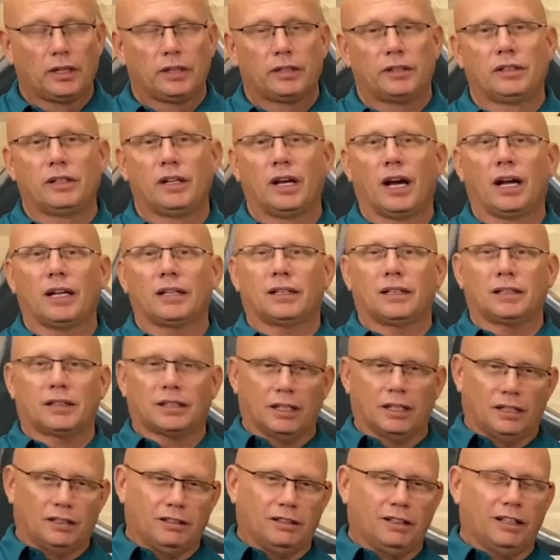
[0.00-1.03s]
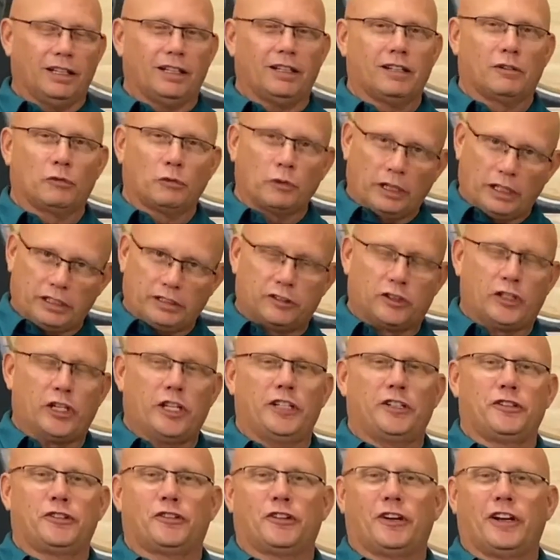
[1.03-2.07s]
not liquor we
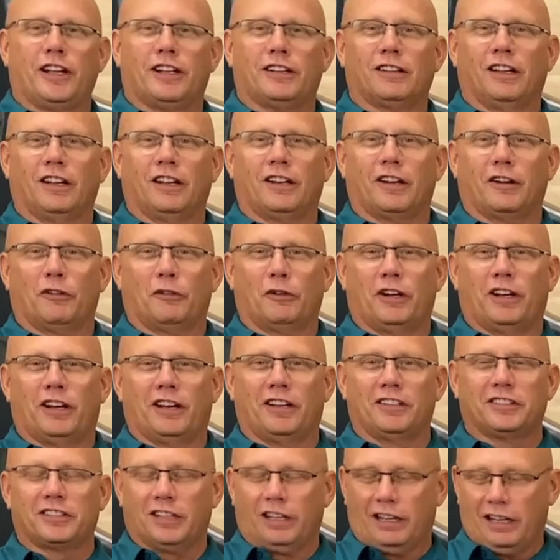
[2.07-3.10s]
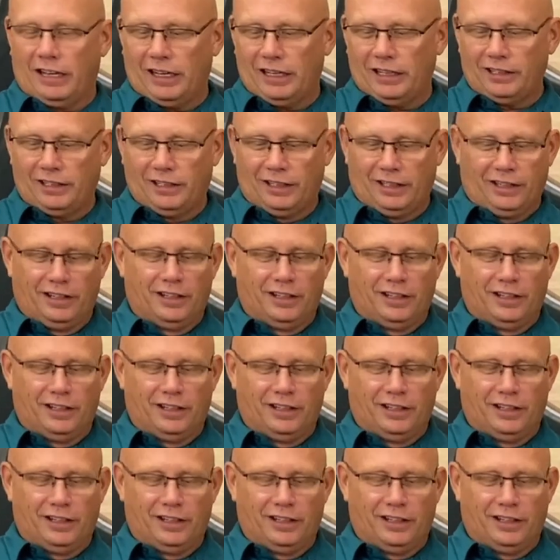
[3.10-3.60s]
didn't drink liquor when i was a kid